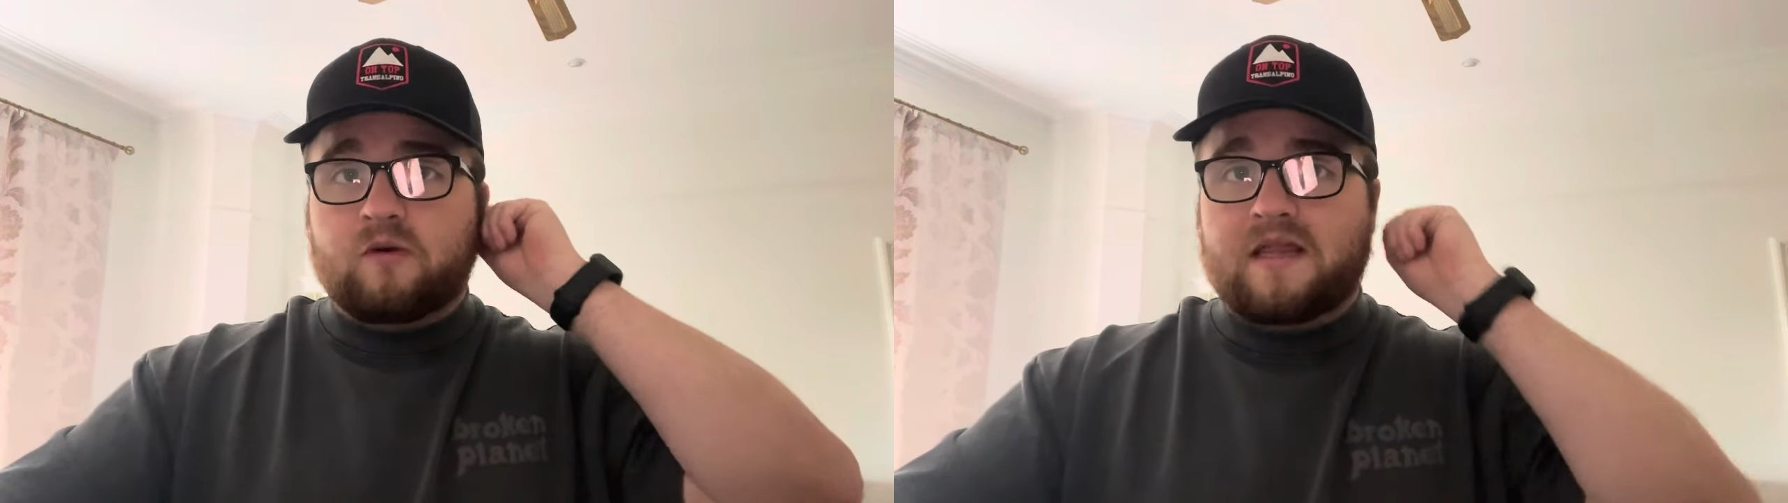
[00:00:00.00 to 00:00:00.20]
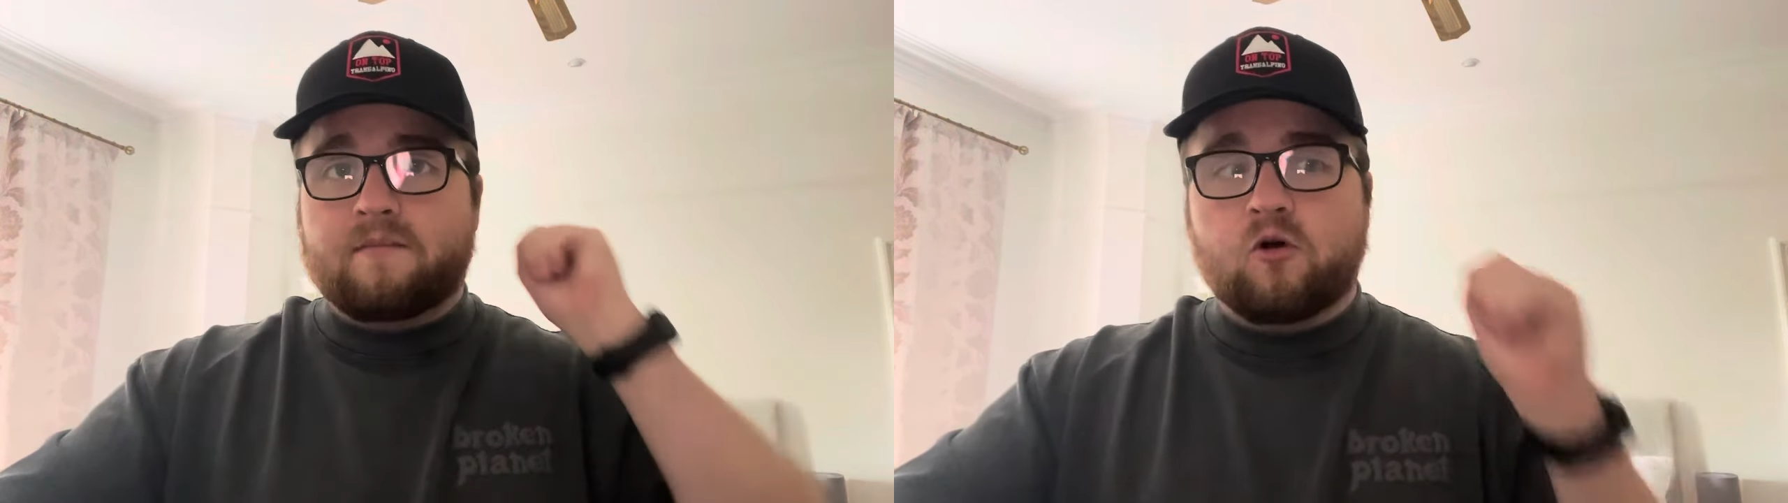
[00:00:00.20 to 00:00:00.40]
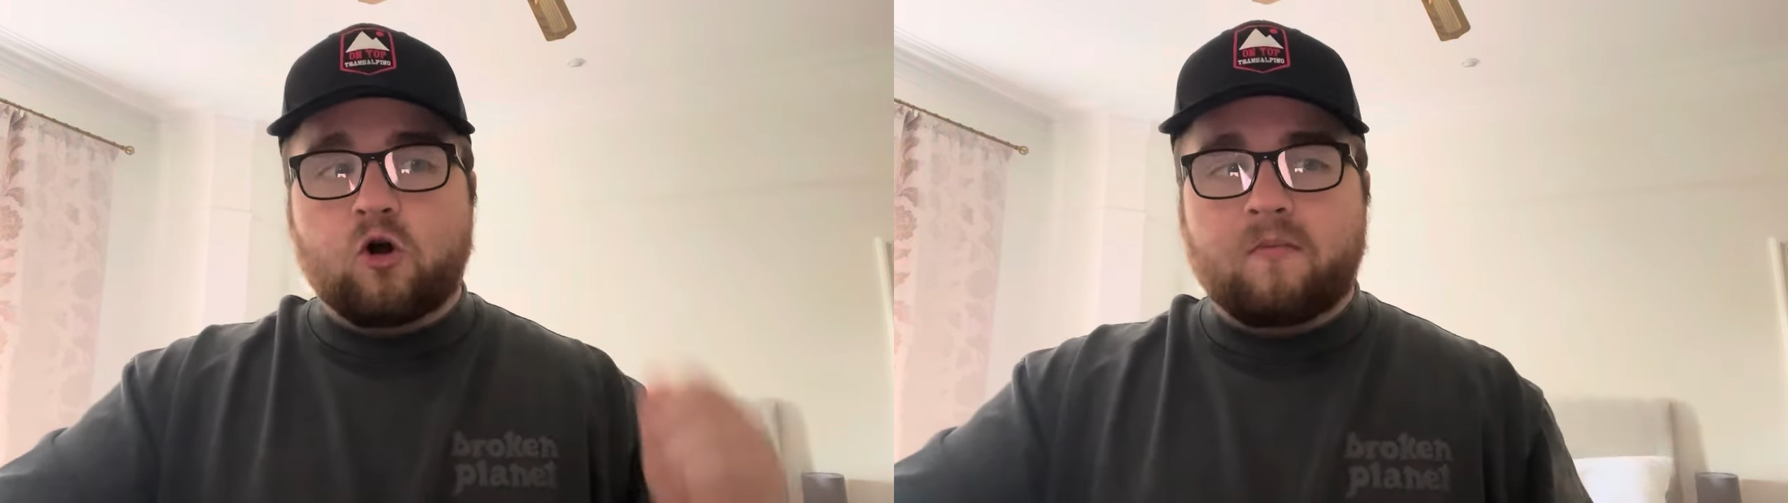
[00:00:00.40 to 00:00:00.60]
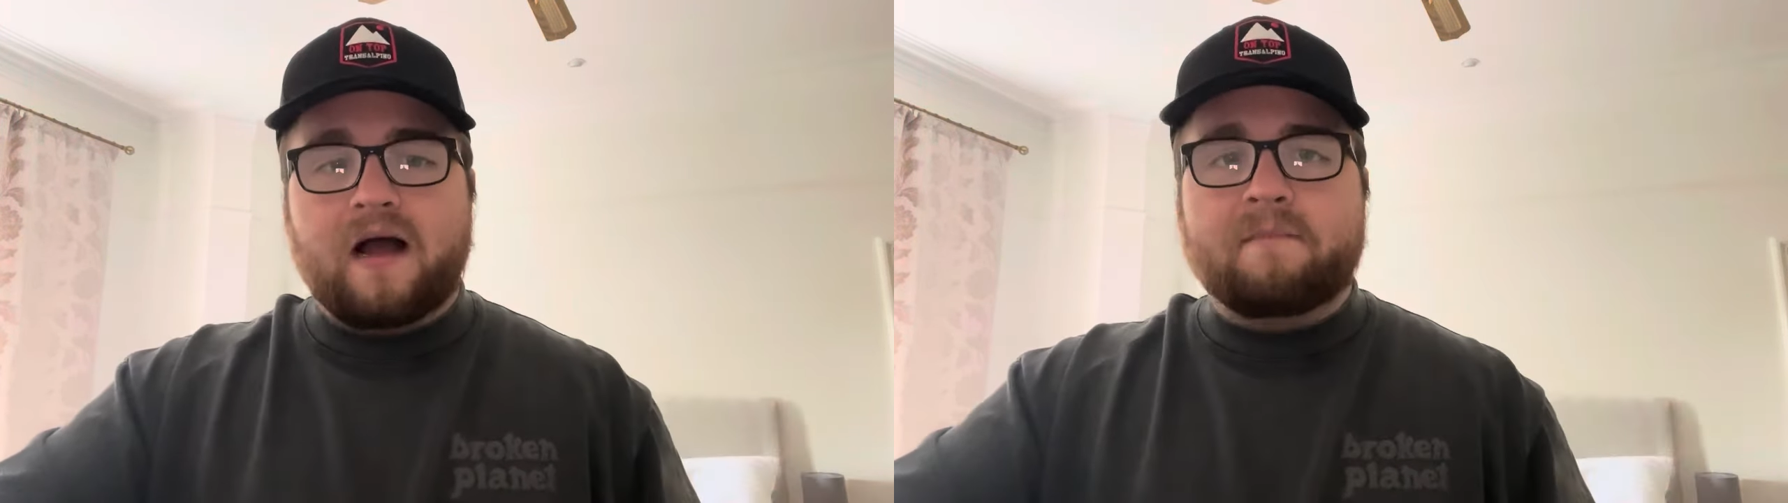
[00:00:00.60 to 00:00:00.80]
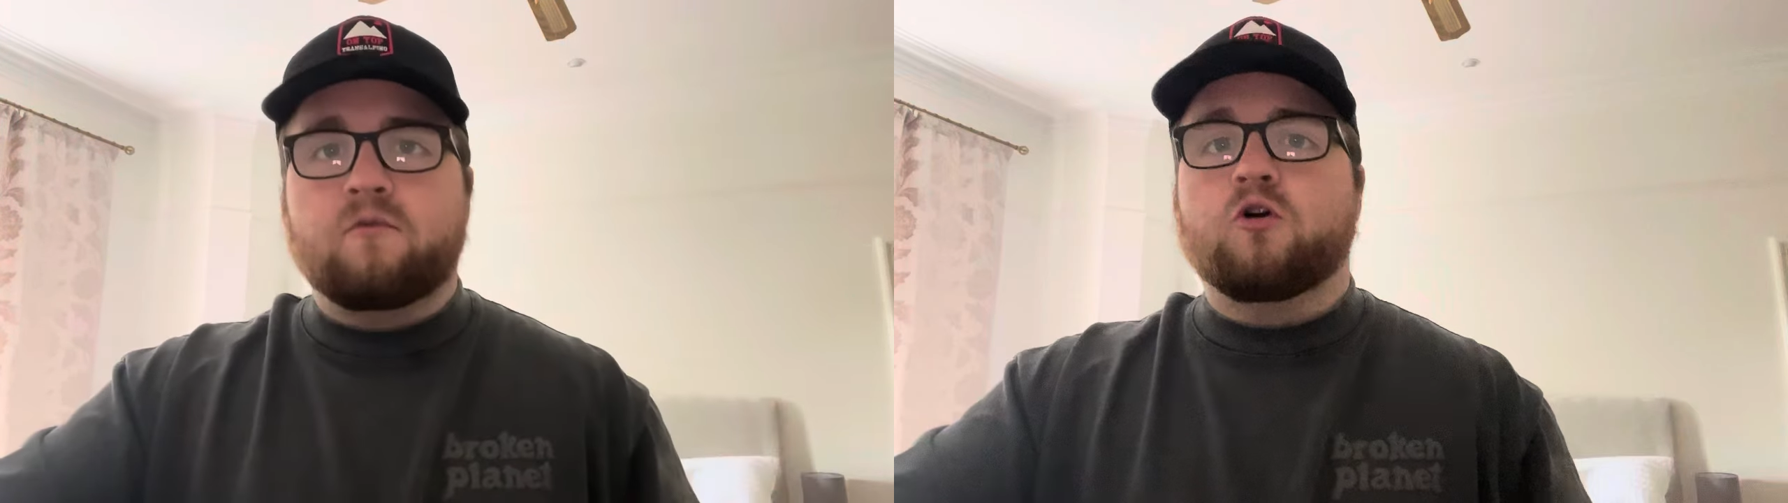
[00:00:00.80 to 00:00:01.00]
winning the ball
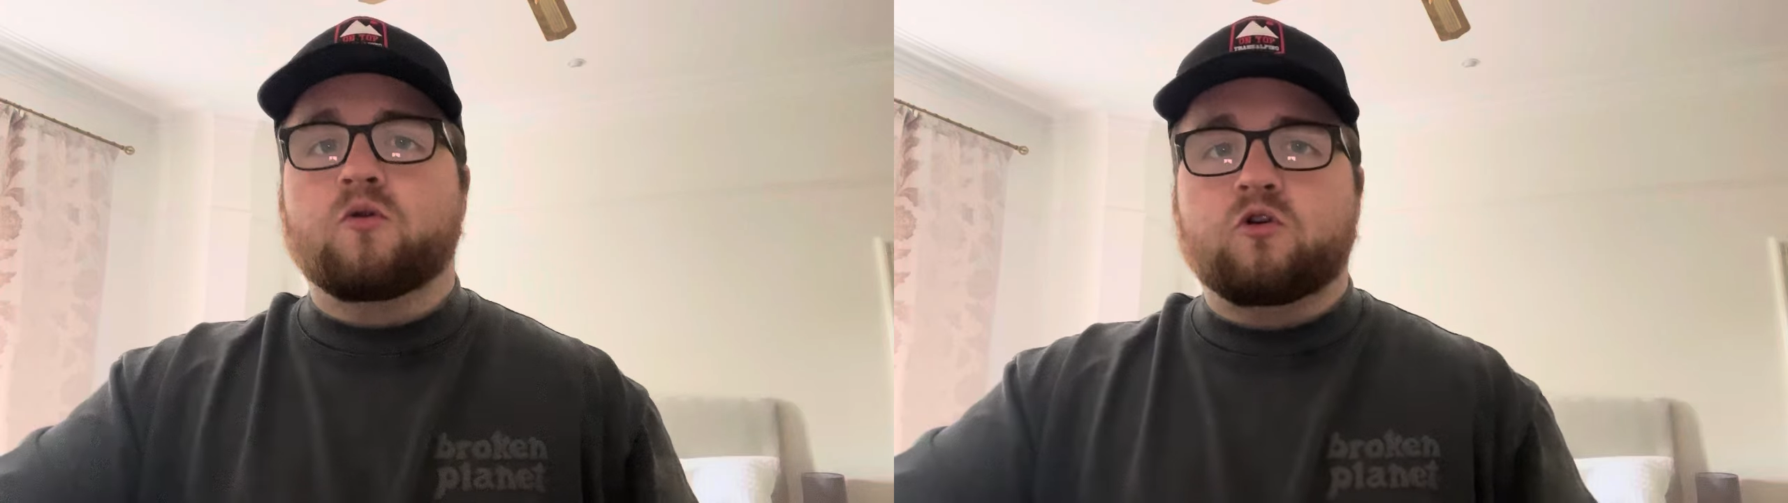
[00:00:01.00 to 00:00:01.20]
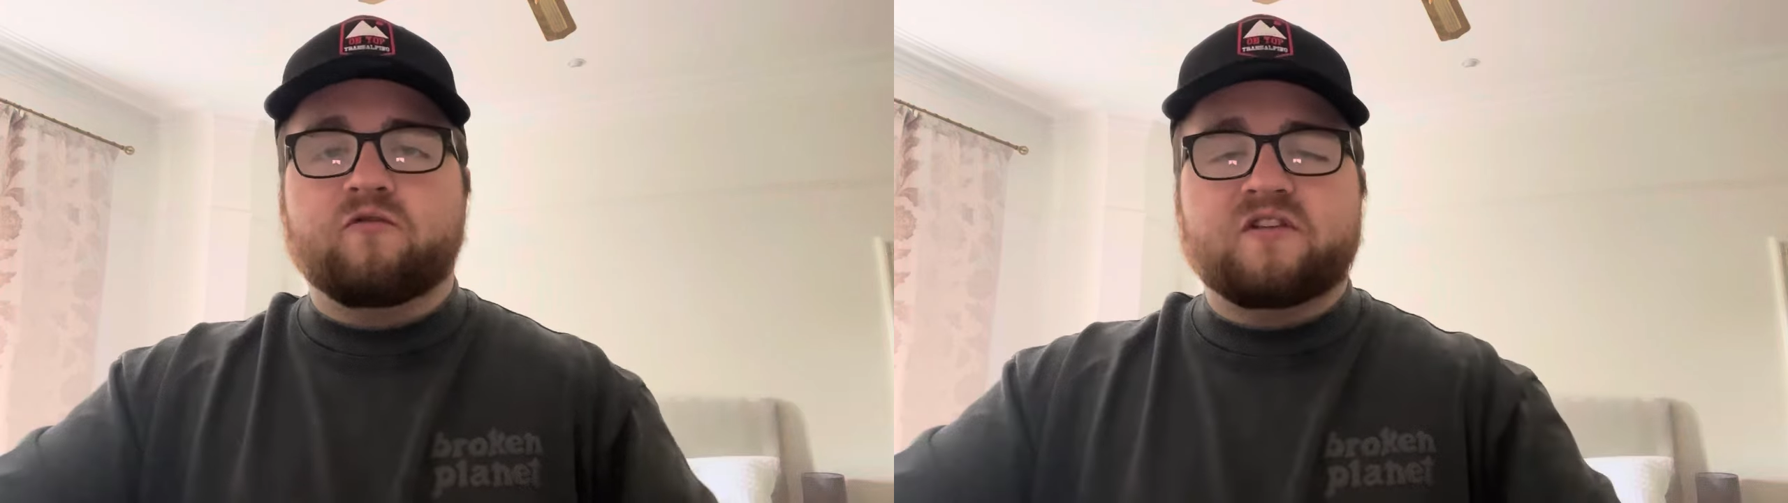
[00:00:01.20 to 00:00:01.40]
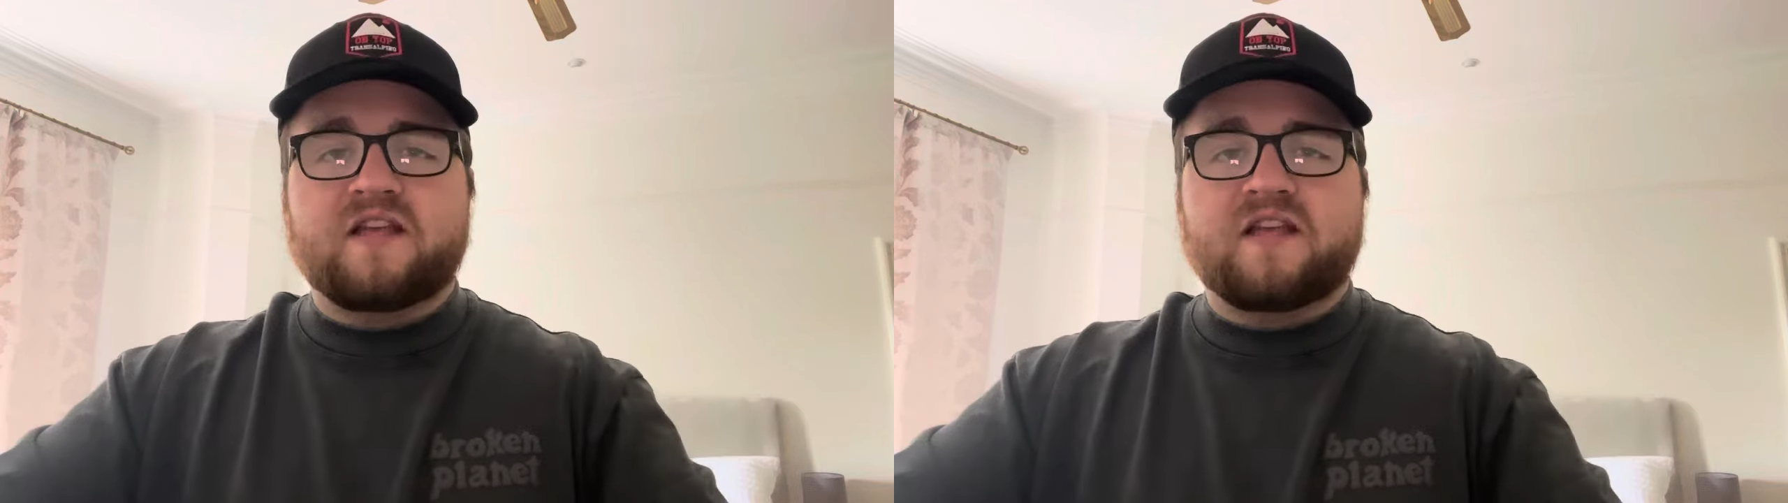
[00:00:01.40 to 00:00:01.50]
back, ball recoveries,